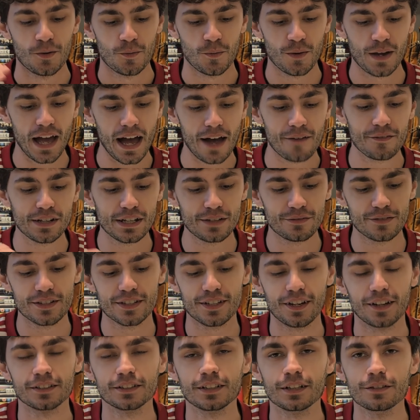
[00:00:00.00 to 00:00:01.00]
We haven't even
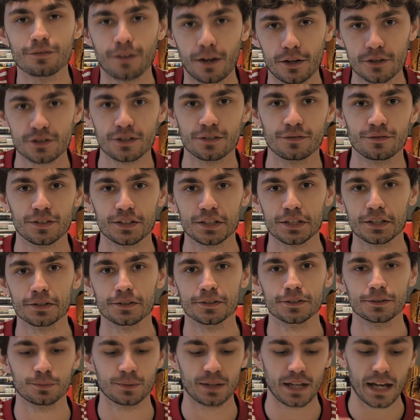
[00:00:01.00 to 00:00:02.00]
done convention
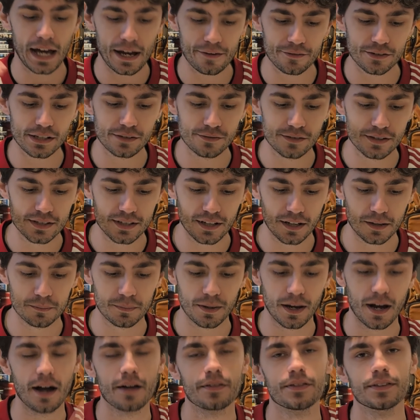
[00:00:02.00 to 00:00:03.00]
videos. We haven't even done
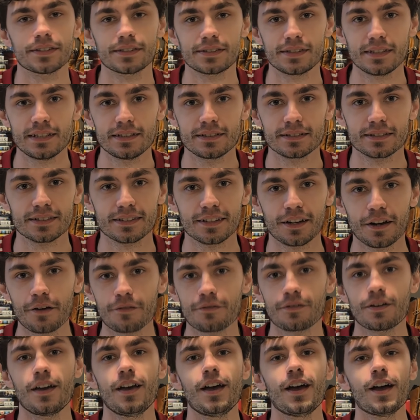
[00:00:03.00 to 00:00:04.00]
behind the scenes
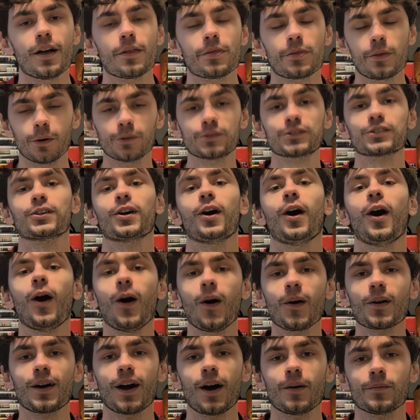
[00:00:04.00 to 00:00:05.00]
stuff. Those are
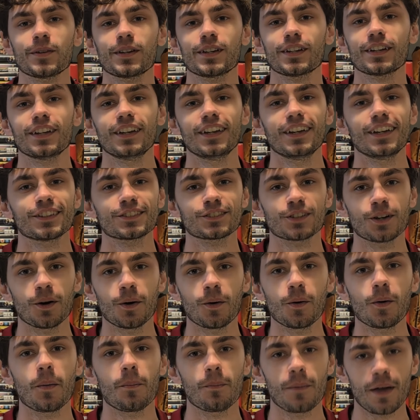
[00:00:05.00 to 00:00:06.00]
all coming,
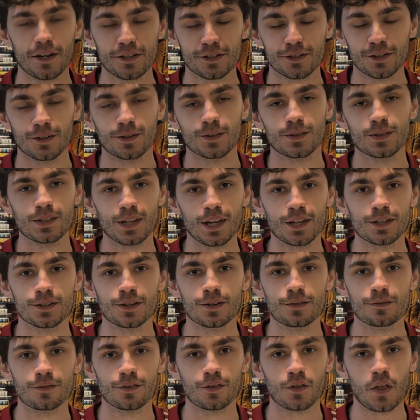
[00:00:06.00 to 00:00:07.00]
so make sure you stay
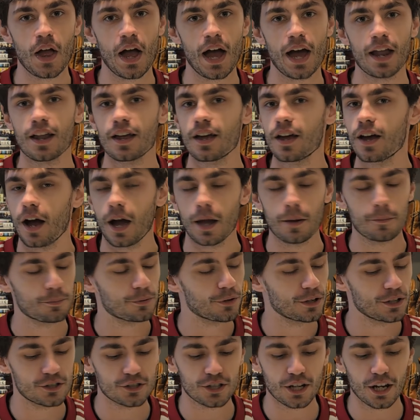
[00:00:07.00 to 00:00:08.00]
tuned for that. I
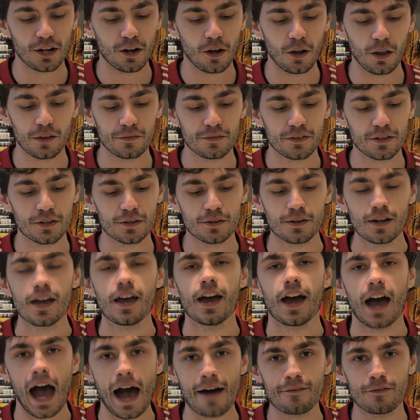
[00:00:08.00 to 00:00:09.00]
appreciate all of you.
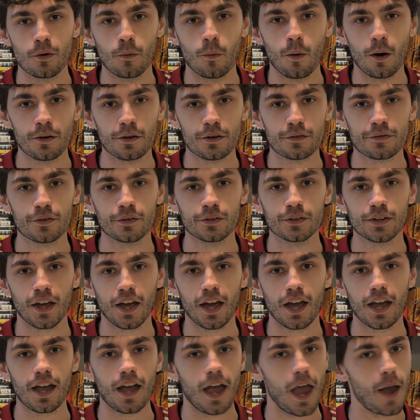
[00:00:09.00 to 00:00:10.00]
Have a wonderful
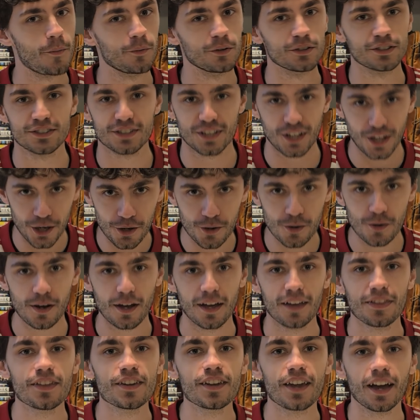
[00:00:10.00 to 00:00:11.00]
day, and we'll see you
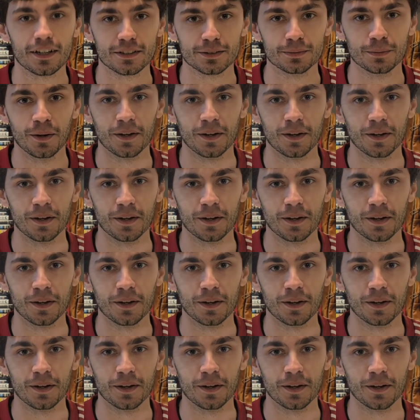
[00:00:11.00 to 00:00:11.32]
in the next